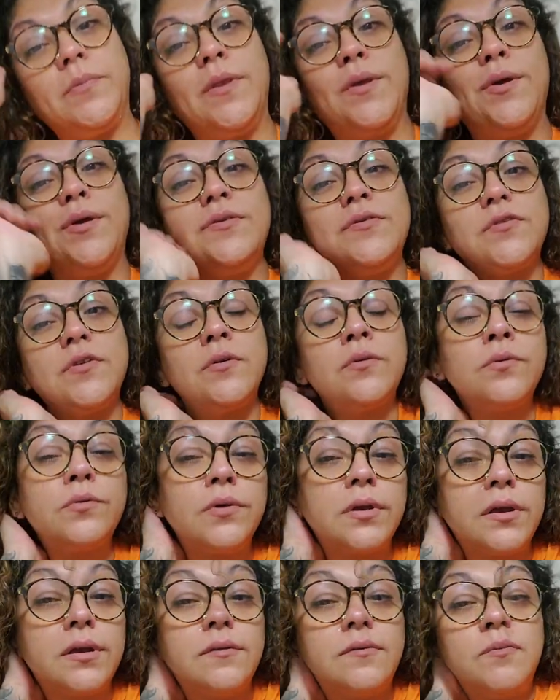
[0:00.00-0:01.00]
And so
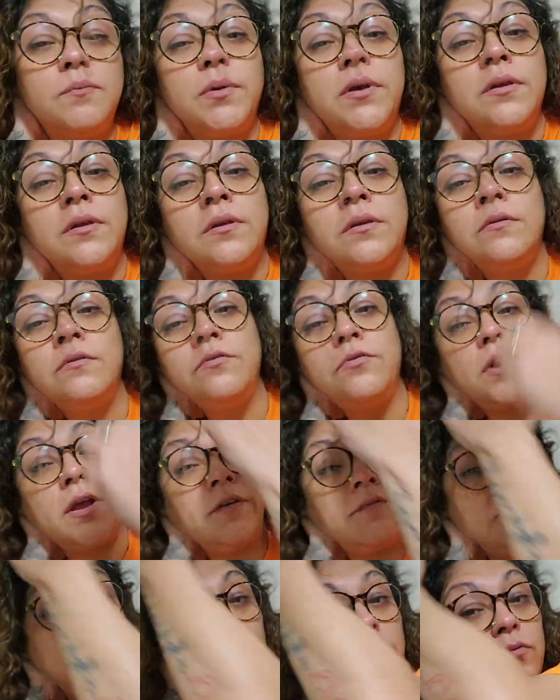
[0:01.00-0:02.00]
it's been in
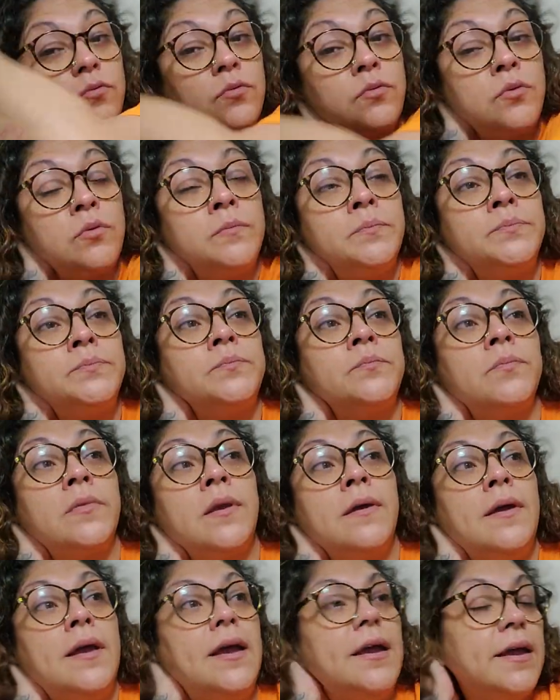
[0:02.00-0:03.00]
Draven's room.
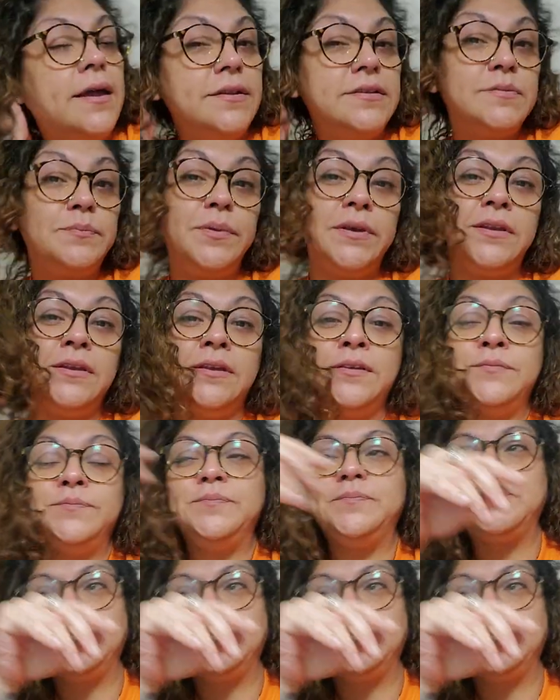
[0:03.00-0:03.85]
It's been in